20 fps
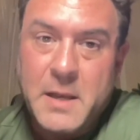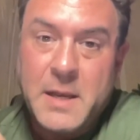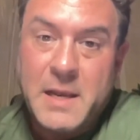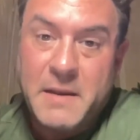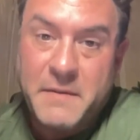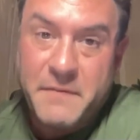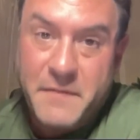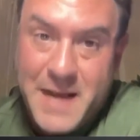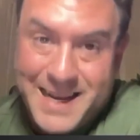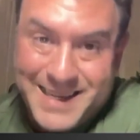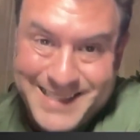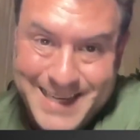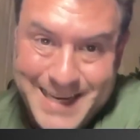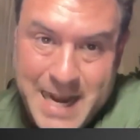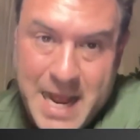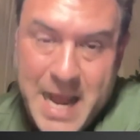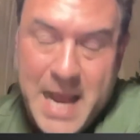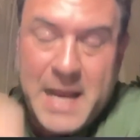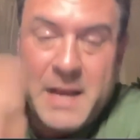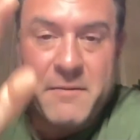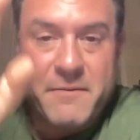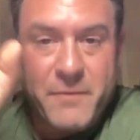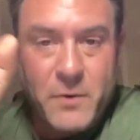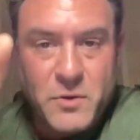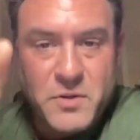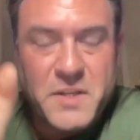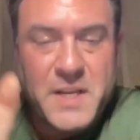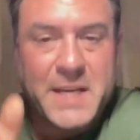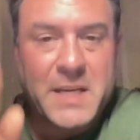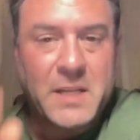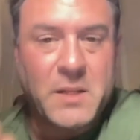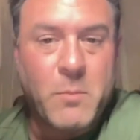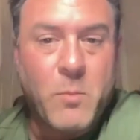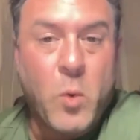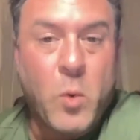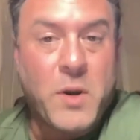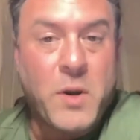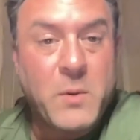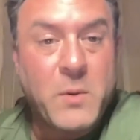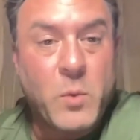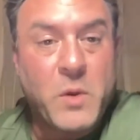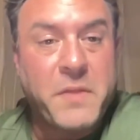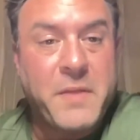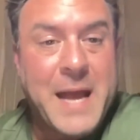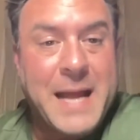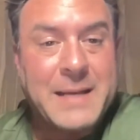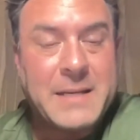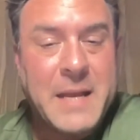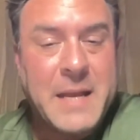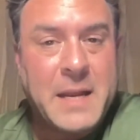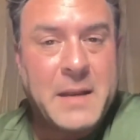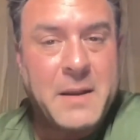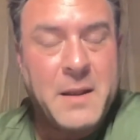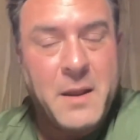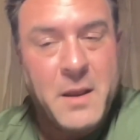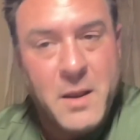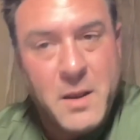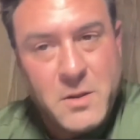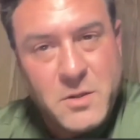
if not tonight, first thing in the morning with that date.